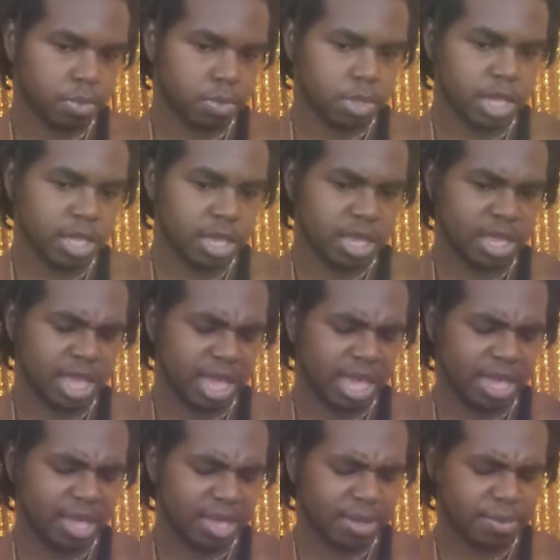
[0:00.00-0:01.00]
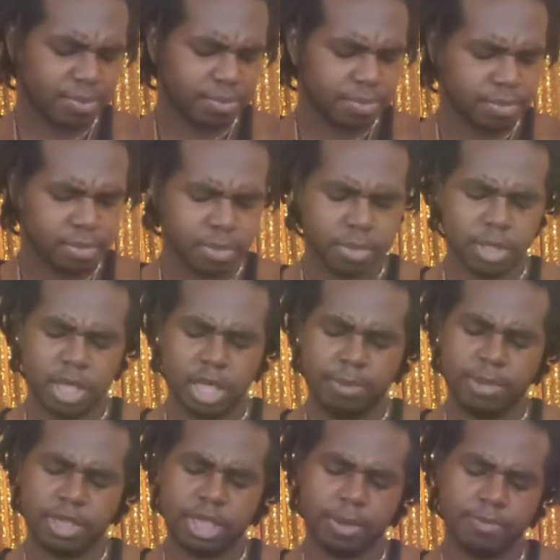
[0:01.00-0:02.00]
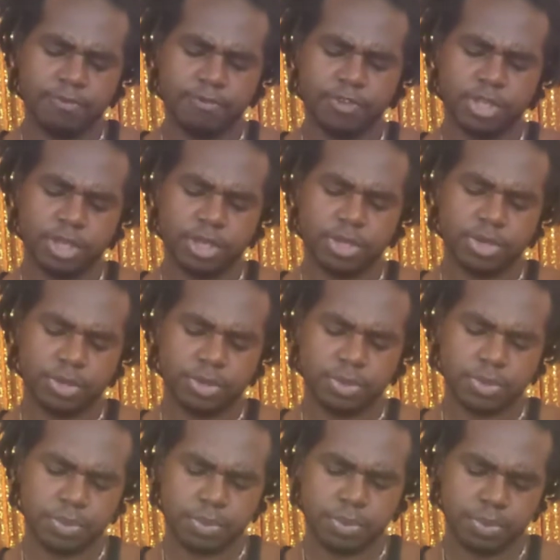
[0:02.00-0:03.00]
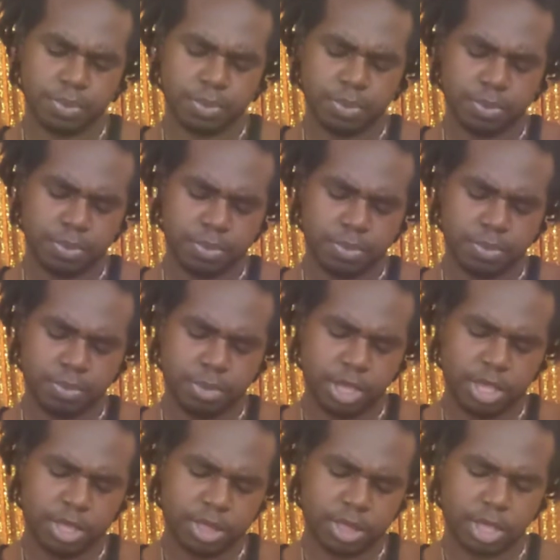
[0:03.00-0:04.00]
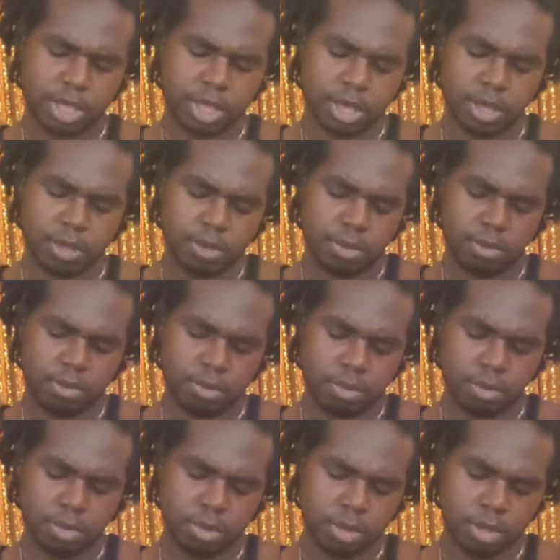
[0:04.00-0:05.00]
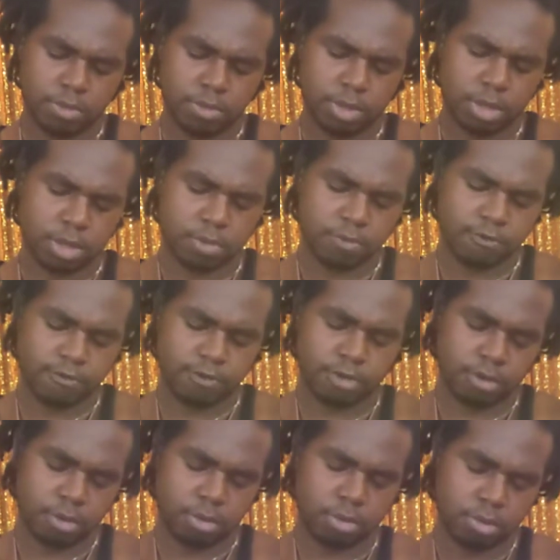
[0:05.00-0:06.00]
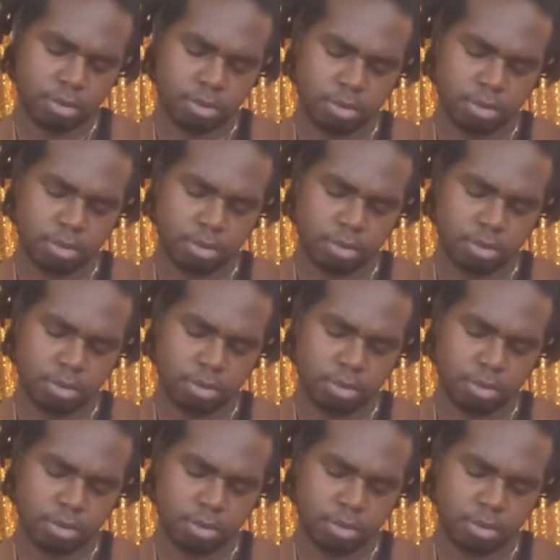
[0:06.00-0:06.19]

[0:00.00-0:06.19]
This is like, give me something for this, please and thank you. Give me something for this.